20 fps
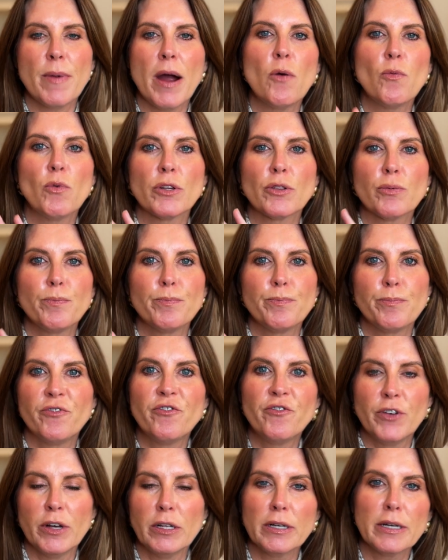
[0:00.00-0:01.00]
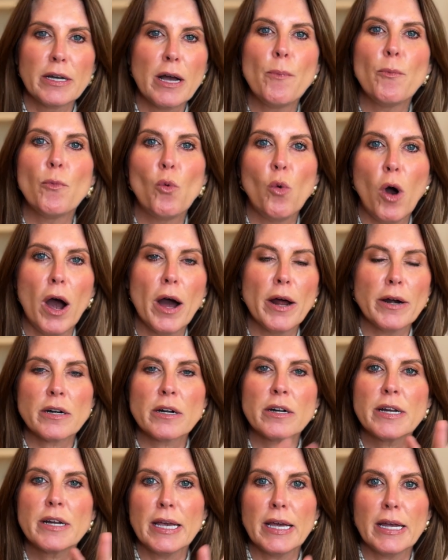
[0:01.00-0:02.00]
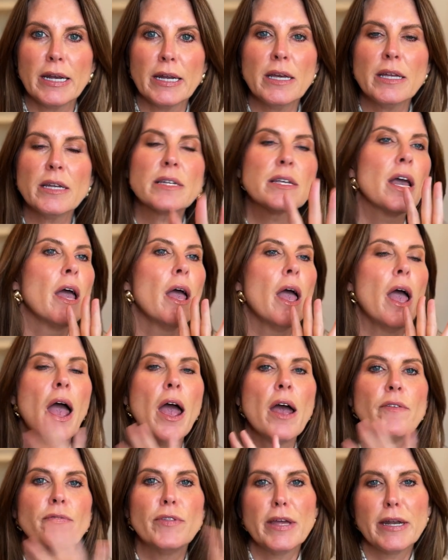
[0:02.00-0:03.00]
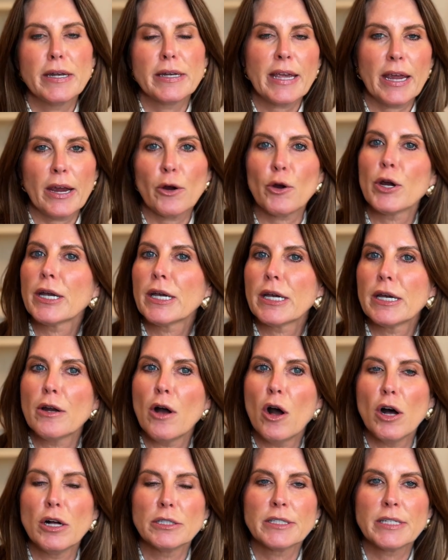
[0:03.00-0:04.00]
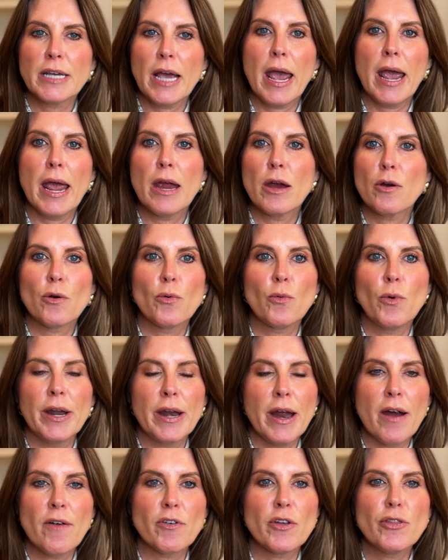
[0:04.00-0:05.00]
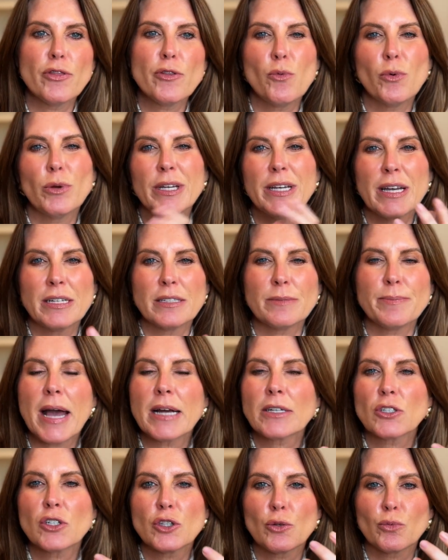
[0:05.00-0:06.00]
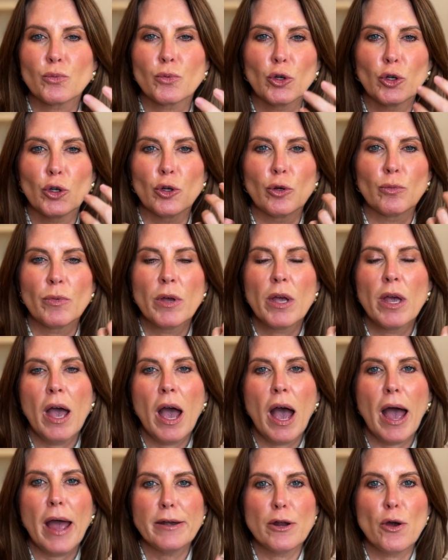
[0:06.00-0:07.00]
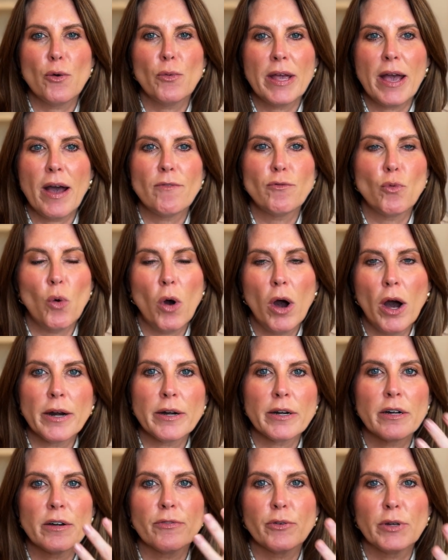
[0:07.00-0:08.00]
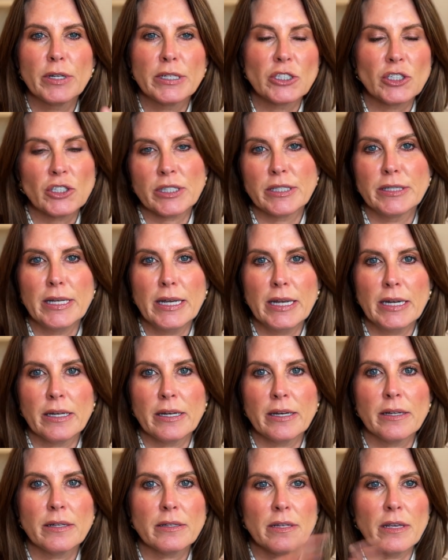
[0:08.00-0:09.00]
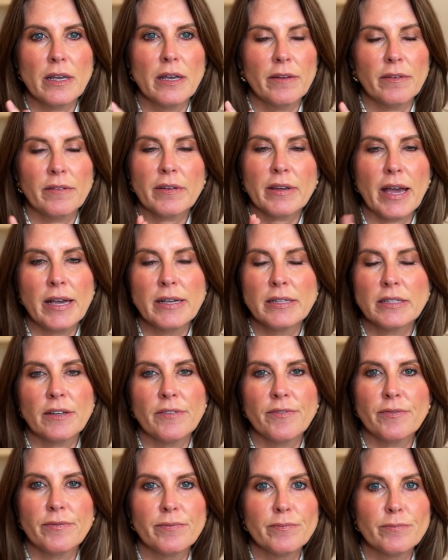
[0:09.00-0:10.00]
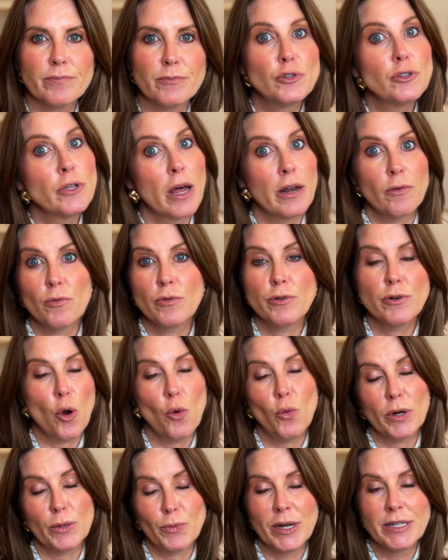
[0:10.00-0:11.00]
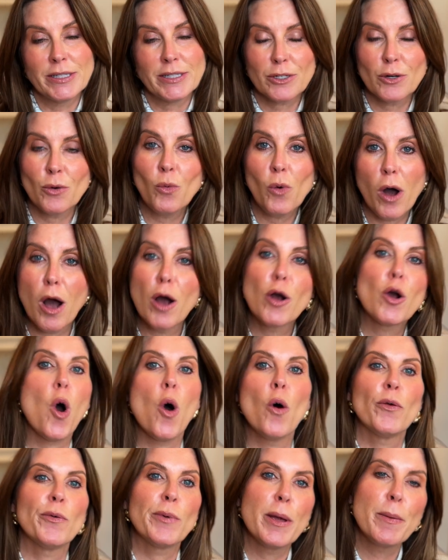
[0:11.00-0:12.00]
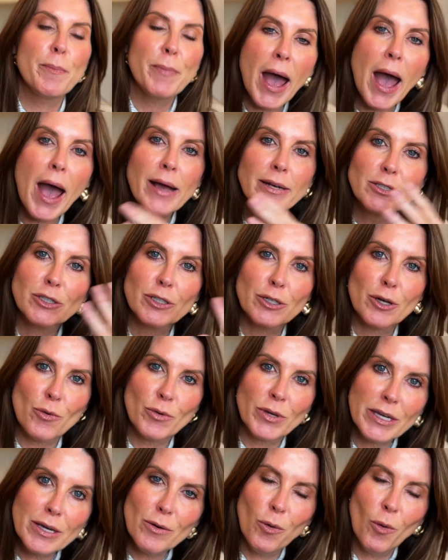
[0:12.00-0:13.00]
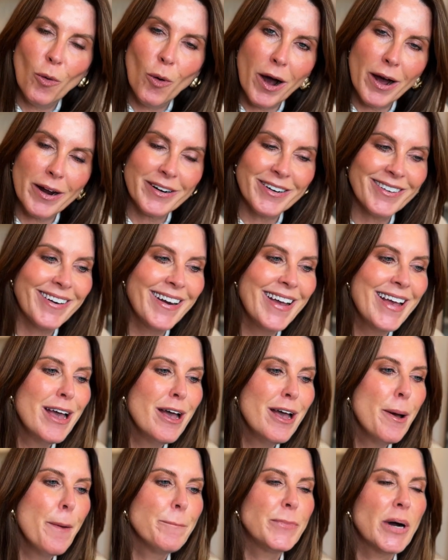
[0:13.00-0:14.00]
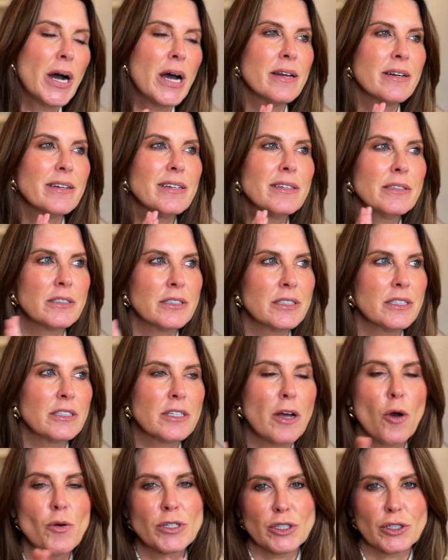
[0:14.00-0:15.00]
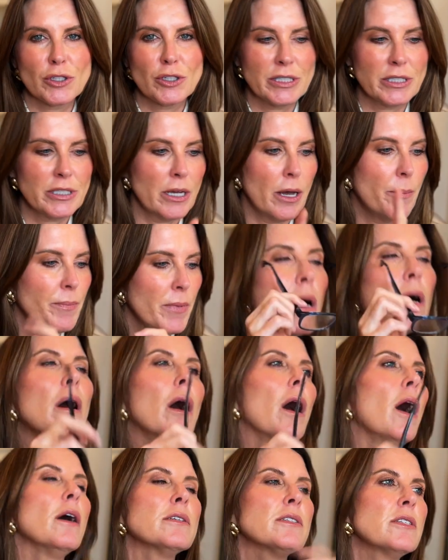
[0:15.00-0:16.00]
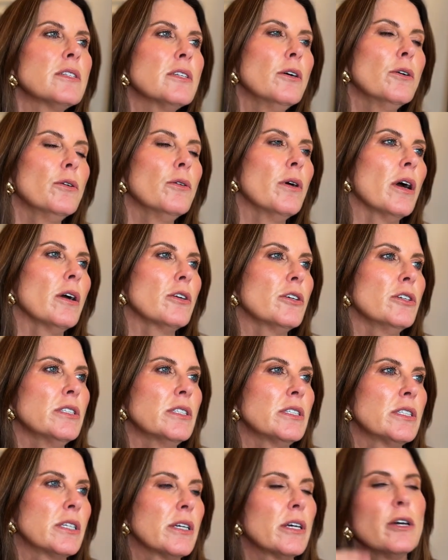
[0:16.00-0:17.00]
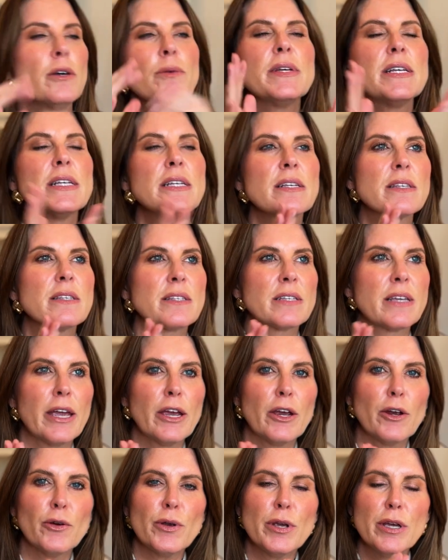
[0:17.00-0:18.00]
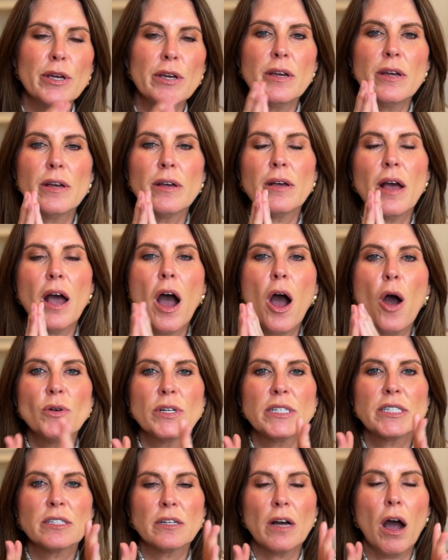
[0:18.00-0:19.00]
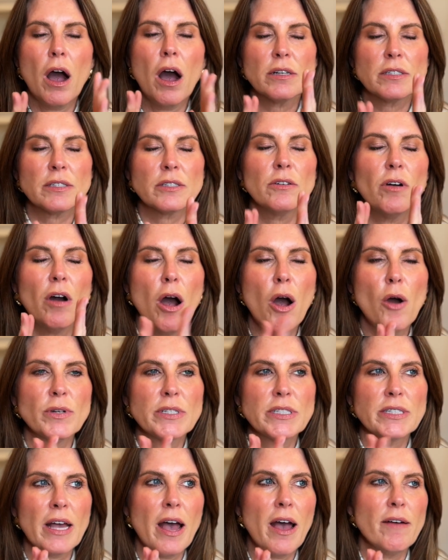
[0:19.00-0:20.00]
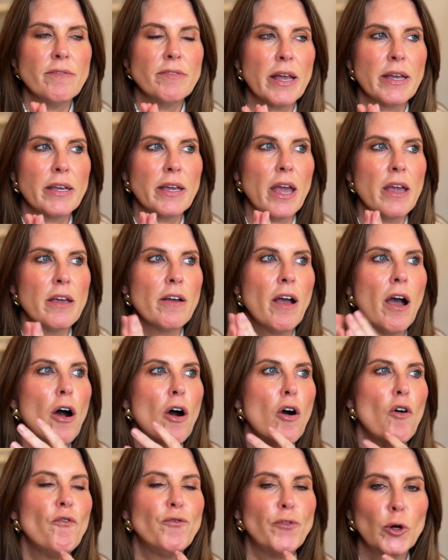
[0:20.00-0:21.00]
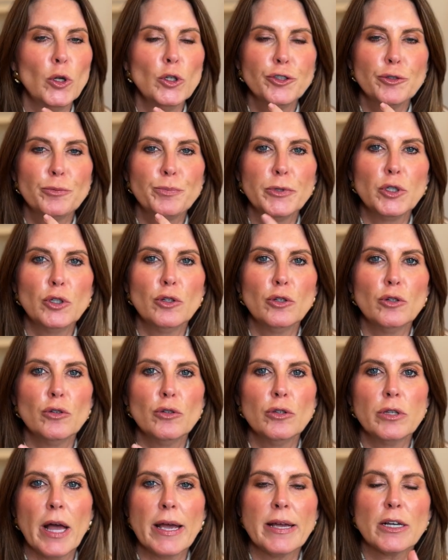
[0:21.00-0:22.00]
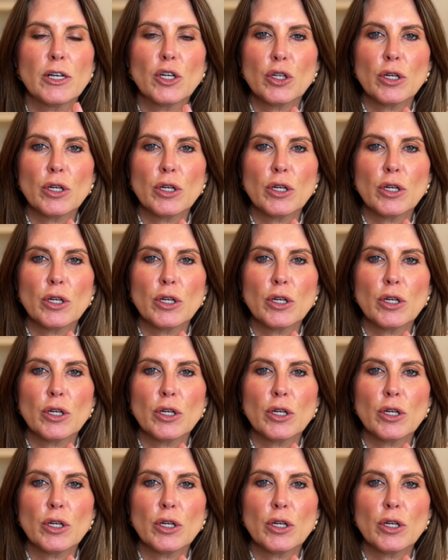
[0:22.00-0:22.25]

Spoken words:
bottle with filling up water in it and then carrying it all day or whatever. And then when we get back to the room, I know we have water if we just need it in case if no one wants to walk all the way back to go get water, but it's just always a good tip. Also, a good tip is carry, always have like a foldable like